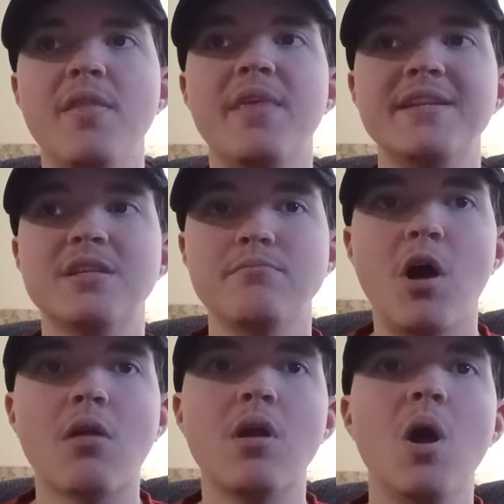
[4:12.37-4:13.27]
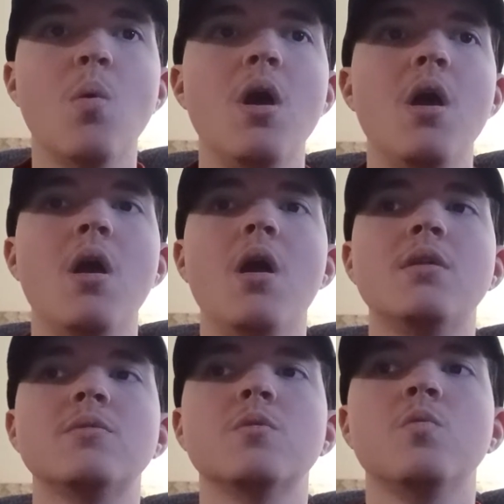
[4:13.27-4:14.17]
Then tomorrow
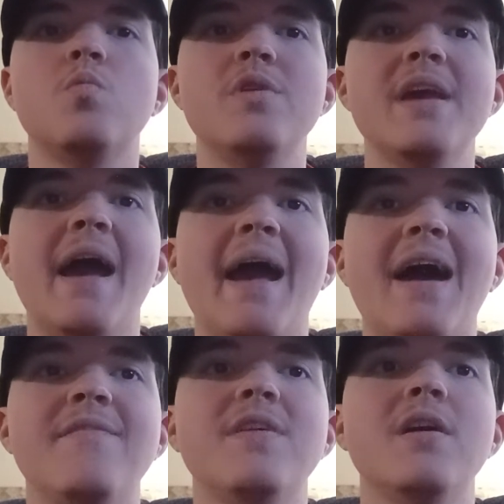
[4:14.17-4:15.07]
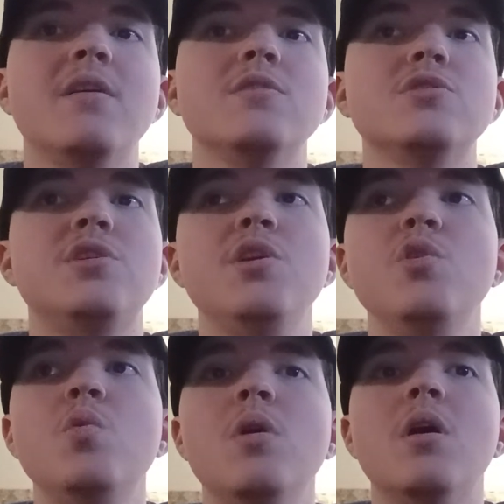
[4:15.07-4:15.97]
we have three
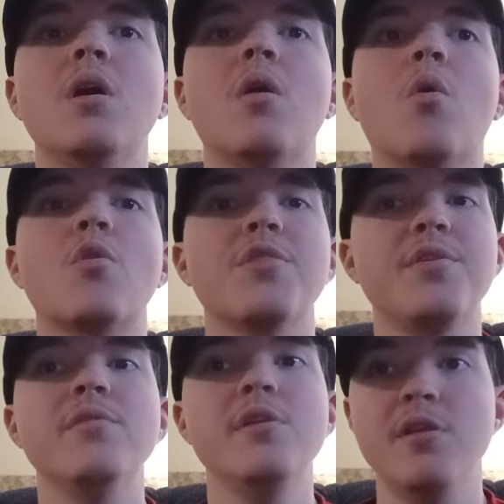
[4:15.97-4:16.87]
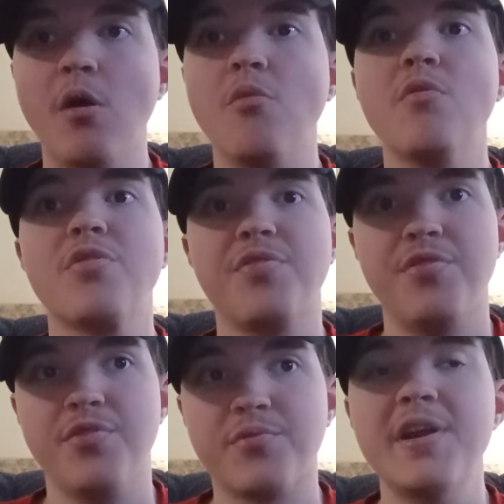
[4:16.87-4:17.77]
that
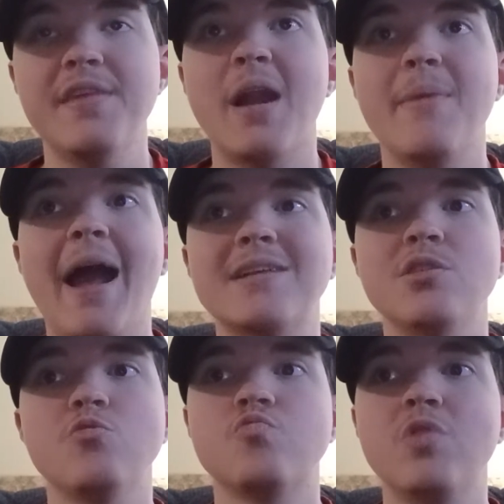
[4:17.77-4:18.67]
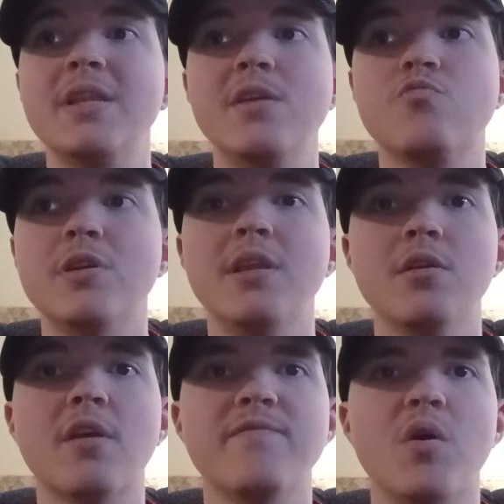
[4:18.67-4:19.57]
I'm actually really, really
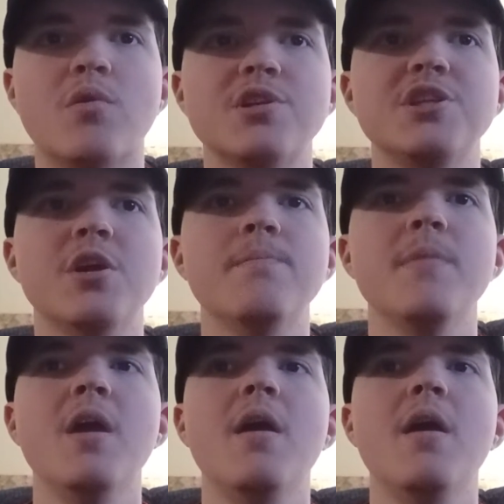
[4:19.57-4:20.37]
looking forward to.